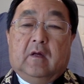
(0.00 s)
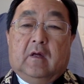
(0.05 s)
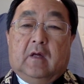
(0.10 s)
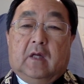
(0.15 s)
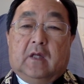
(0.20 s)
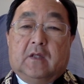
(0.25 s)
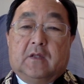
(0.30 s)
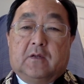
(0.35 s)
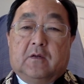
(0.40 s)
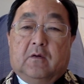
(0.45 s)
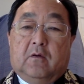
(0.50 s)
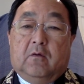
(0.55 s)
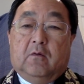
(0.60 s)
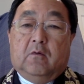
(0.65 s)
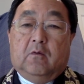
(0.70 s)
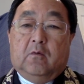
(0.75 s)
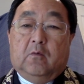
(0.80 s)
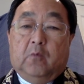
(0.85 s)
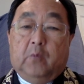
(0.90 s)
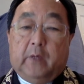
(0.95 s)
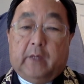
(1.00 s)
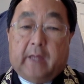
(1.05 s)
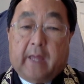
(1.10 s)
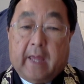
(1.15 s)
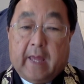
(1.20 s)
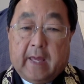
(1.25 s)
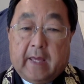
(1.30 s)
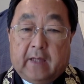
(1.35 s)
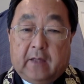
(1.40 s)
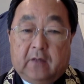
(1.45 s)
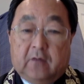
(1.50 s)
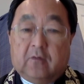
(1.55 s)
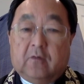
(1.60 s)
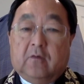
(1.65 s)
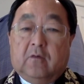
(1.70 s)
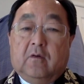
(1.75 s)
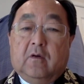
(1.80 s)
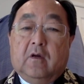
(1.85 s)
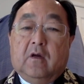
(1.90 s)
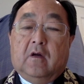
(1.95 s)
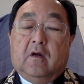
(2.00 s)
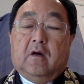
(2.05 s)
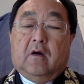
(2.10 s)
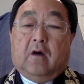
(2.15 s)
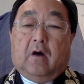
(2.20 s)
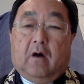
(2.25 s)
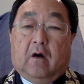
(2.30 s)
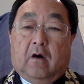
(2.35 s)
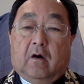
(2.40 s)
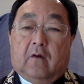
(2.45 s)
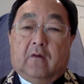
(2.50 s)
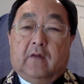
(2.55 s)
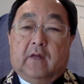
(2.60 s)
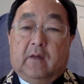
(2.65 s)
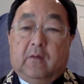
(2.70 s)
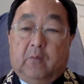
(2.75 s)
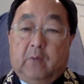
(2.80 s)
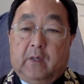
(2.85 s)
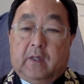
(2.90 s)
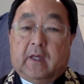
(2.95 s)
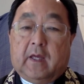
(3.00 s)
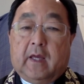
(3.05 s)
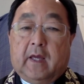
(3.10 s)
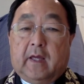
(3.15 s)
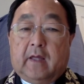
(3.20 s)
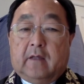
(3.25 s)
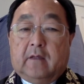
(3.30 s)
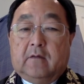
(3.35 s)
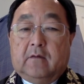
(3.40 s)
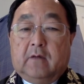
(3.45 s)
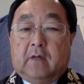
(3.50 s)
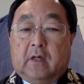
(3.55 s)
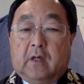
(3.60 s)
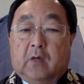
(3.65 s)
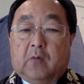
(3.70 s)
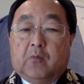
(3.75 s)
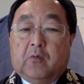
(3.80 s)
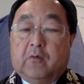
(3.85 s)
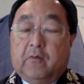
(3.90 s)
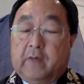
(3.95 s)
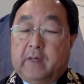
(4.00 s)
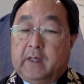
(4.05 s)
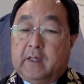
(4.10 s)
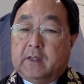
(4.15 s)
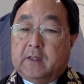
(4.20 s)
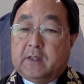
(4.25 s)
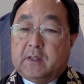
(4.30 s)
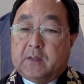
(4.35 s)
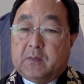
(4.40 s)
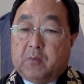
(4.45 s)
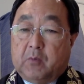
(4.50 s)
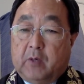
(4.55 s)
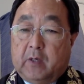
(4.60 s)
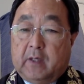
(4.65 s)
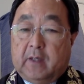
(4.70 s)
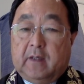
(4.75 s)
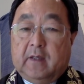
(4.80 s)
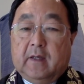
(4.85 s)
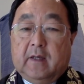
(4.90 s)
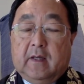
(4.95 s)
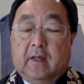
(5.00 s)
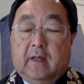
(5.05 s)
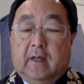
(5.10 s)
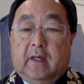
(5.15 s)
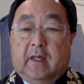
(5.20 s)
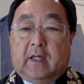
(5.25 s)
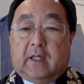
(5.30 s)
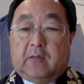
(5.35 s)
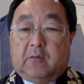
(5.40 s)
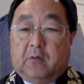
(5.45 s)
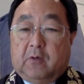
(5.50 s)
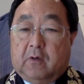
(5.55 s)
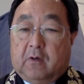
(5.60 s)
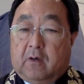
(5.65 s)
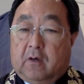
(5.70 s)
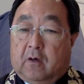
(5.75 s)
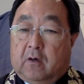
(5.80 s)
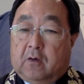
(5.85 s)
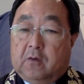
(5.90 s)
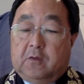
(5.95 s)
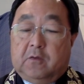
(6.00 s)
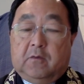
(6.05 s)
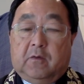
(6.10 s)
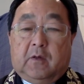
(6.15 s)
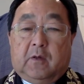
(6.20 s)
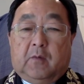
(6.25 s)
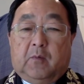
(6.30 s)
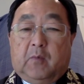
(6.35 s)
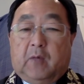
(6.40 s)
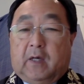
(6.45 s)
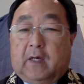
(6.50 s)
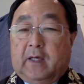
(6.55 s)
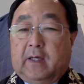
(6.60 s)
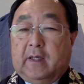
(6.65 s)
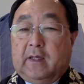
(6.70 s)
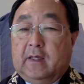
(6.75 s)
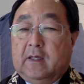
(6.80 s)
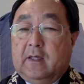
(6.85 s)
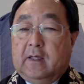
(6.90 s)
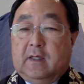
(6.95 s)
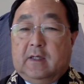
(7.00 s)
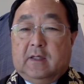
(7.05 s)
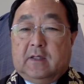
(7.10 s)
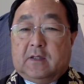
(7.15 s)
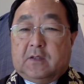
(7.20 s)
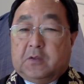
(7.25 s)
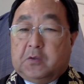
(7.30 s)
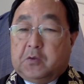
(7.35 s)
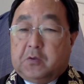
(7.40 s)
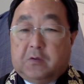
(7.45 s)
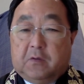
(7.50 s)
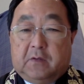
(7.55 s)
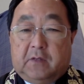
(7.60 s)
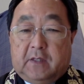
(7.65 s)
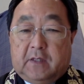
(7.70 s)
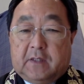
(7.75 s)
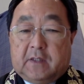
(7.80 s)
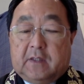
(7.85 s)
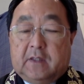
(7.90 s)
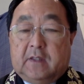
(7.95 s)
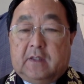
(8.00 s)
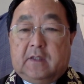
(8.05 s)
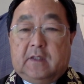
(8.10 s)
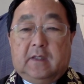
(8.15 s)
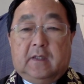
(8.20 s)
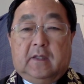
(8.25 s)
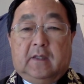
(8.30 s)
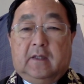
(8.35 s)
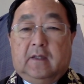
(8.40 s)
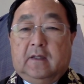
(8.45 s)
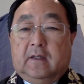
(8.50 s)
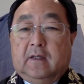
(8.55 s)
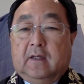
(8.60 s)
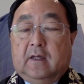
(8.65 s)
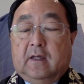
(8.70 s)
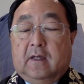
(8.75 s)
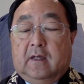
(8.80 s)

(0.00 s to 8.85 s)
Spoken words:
And so we can do all that we can to help prevent its spread, as we are all doing by social distancing.